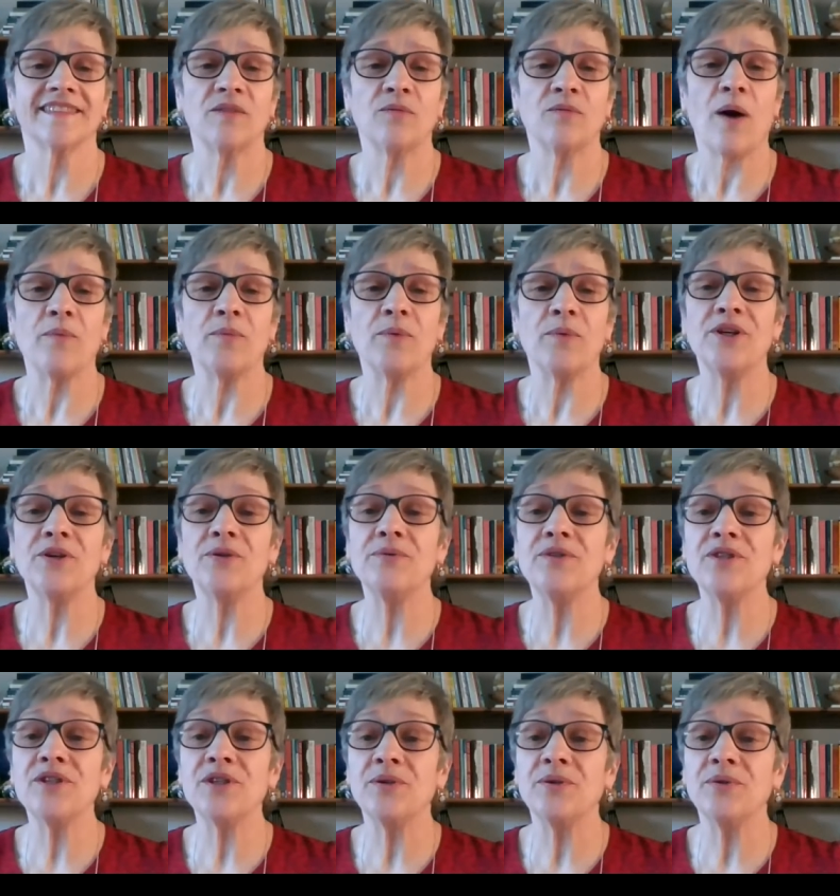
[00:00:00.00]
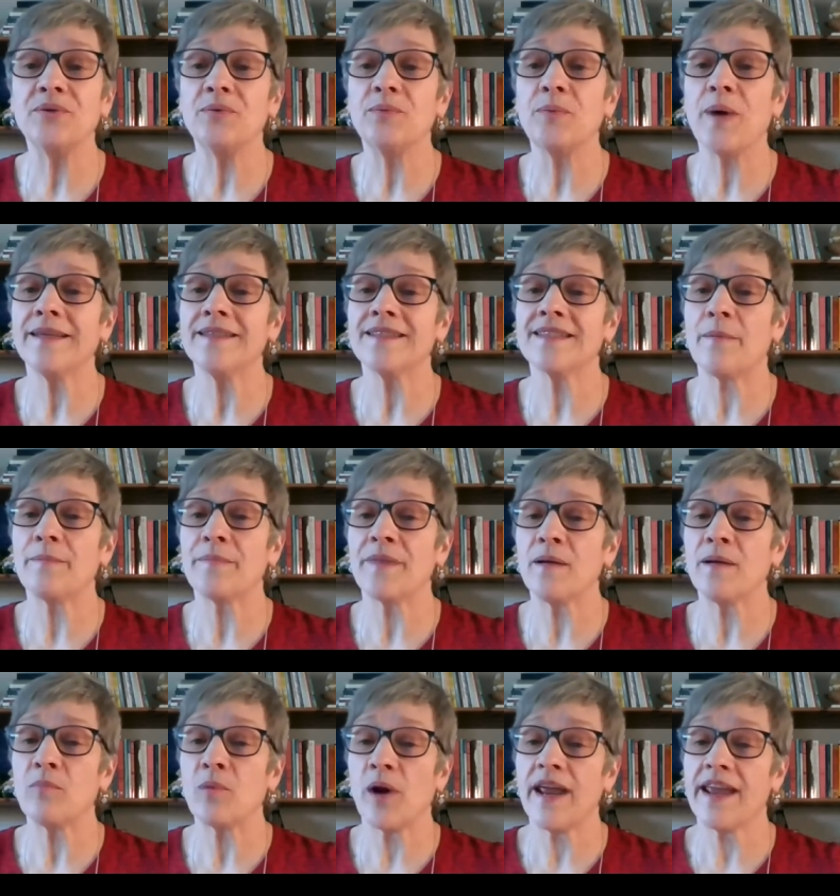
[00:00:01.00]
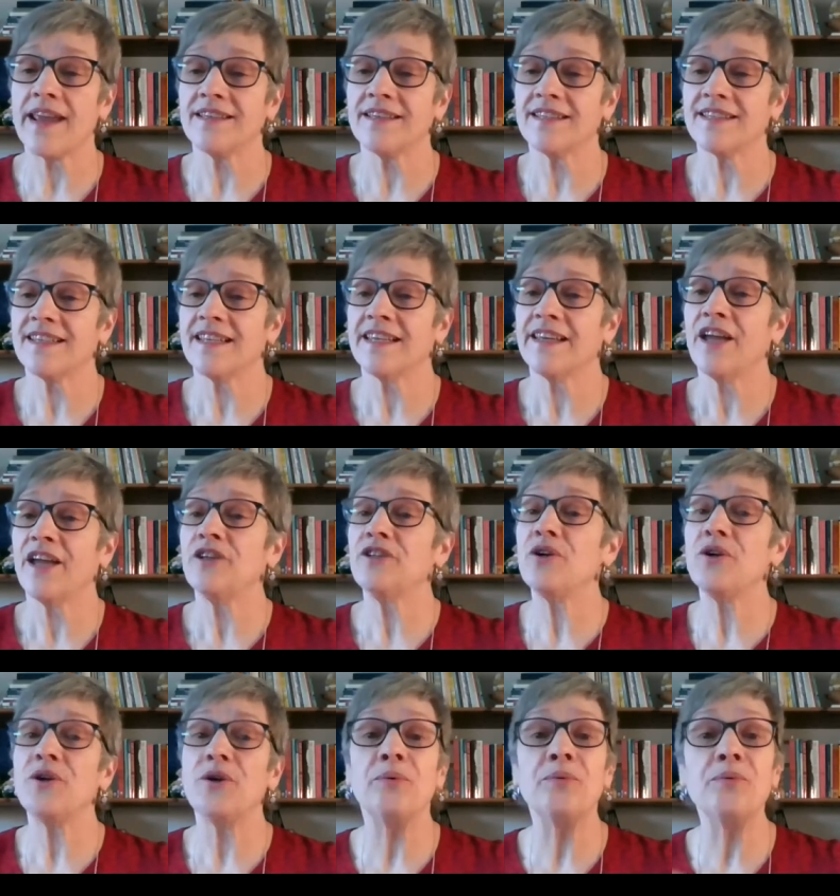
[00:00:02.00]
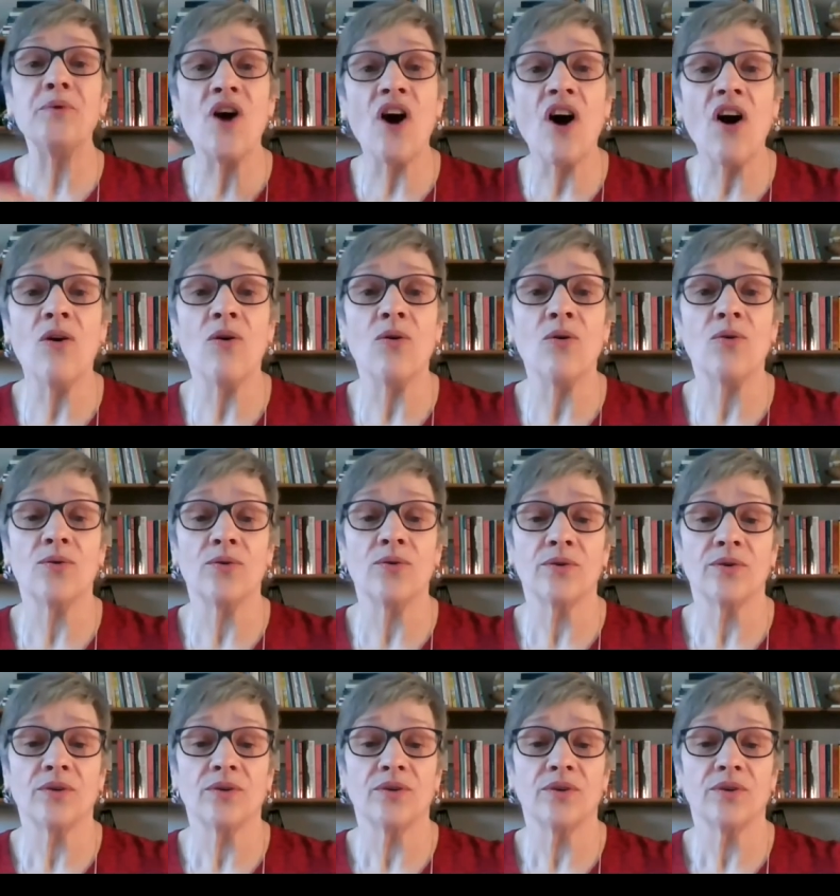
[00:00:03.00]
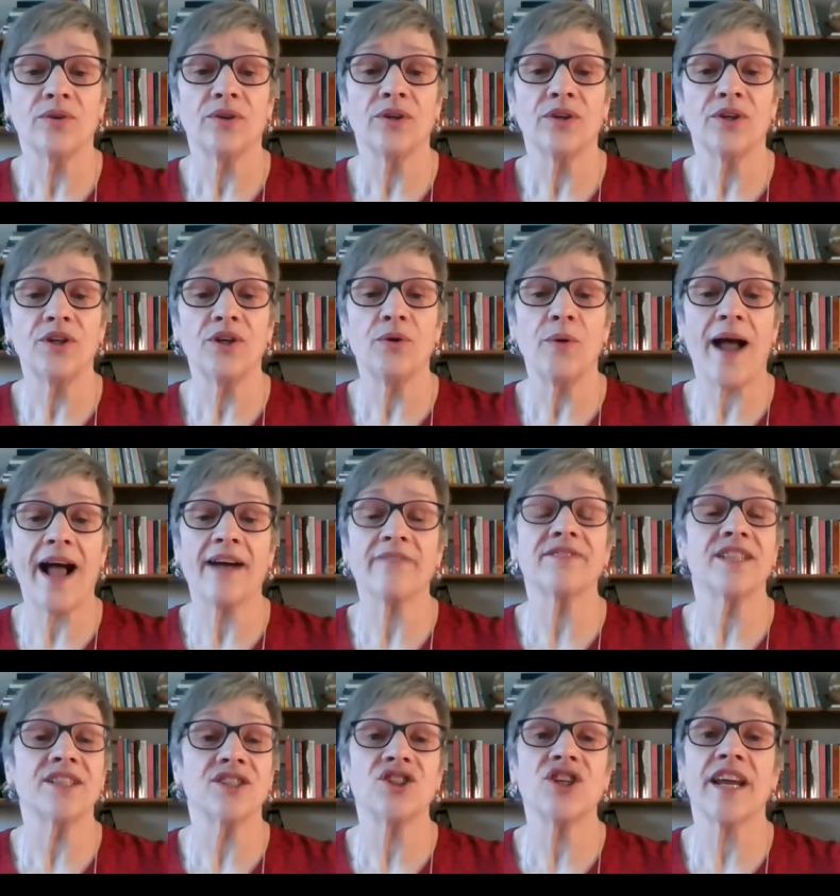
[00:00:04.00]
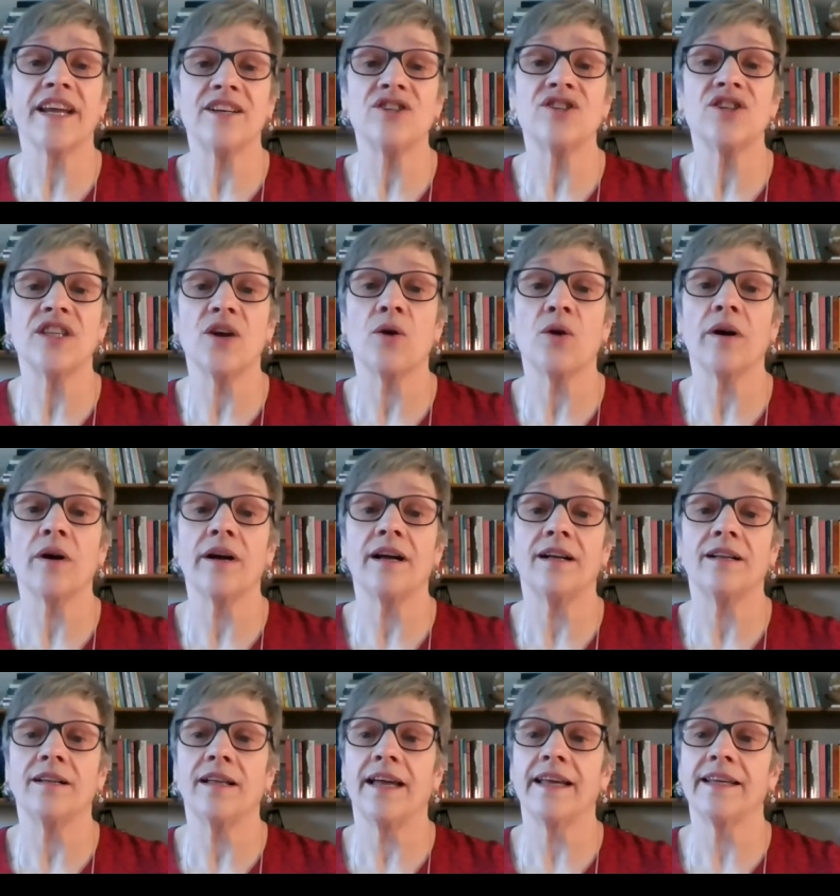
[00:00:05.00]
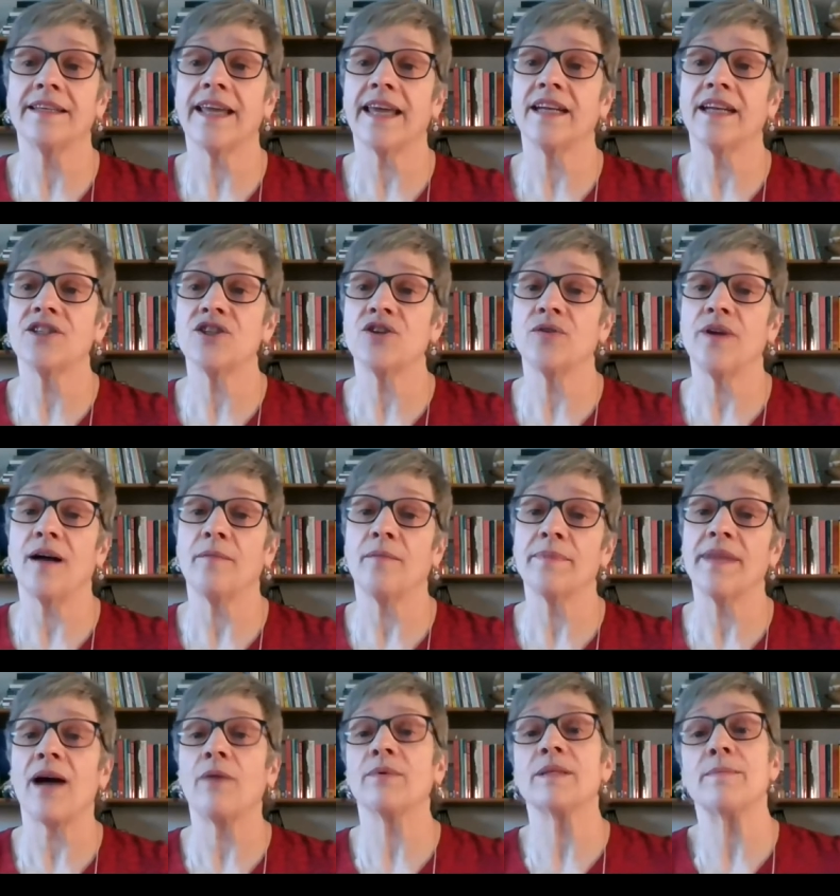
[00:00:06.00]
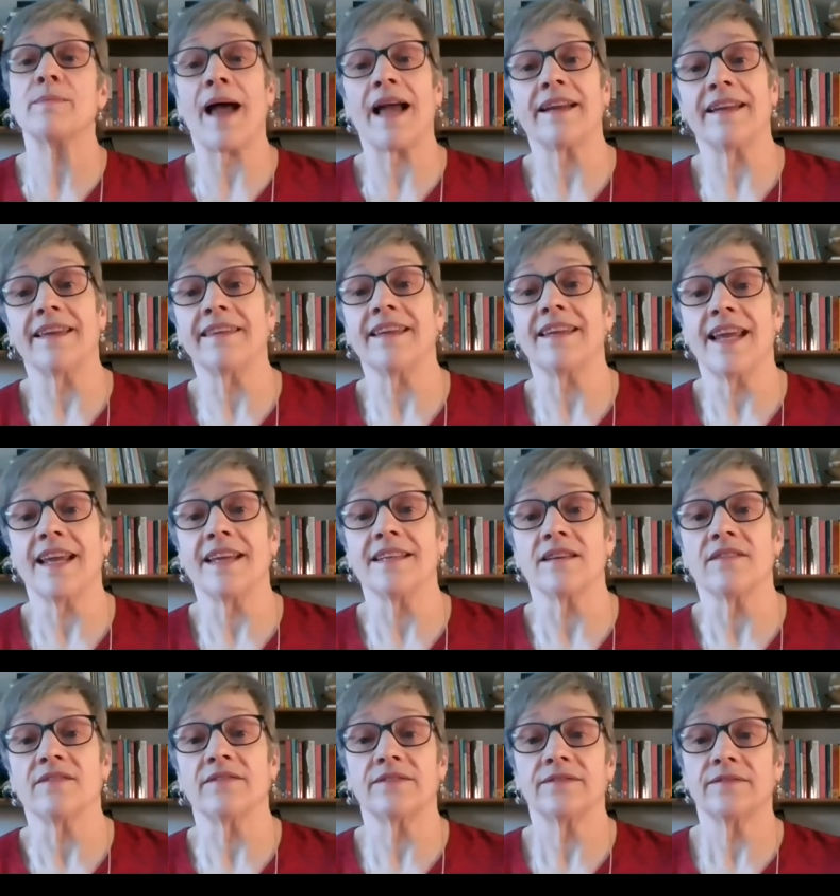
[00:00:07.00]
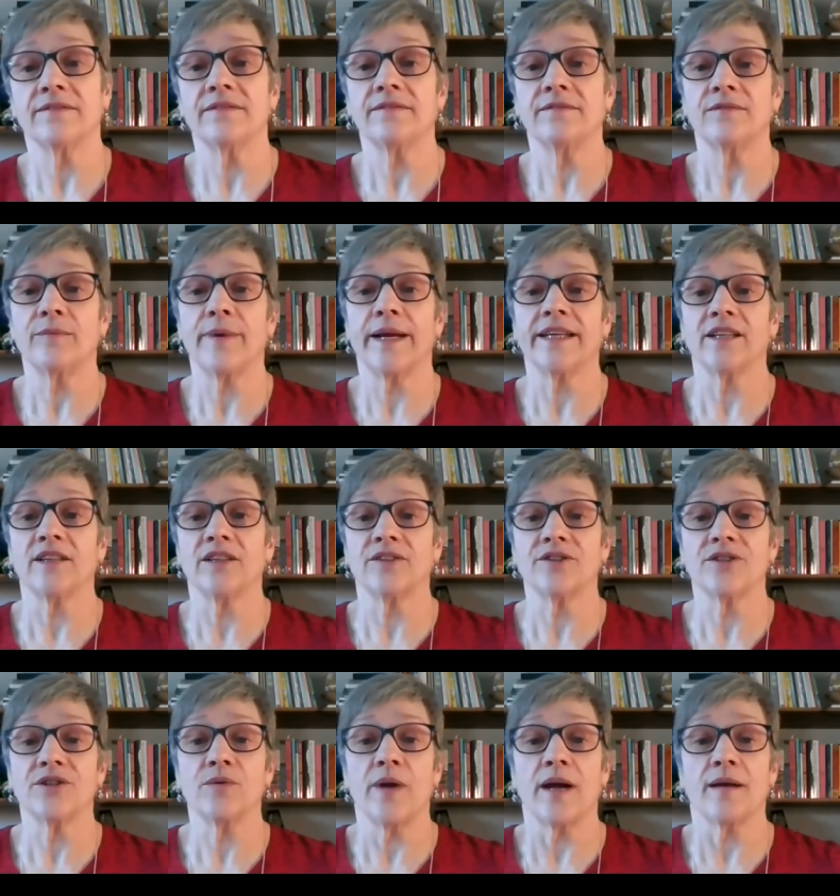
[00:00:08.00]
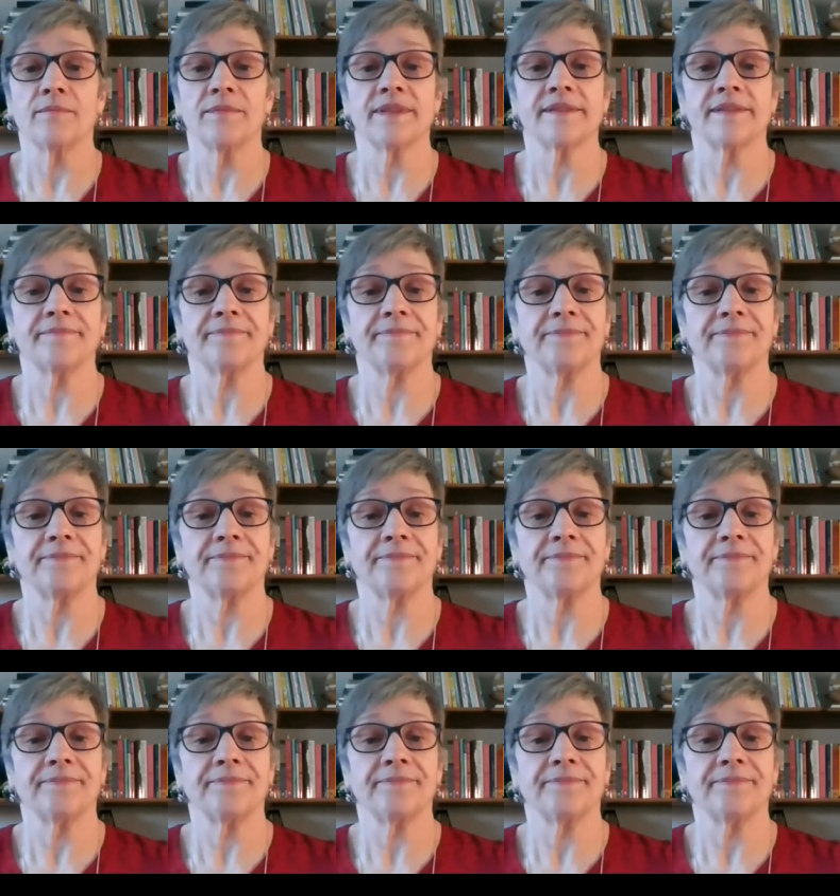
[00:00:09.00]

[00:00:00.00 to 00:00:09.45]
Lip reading: What will you do when something breaks? Do you know you have to change the oil and get a tune-up?" That was back in the days of regular tune-ups.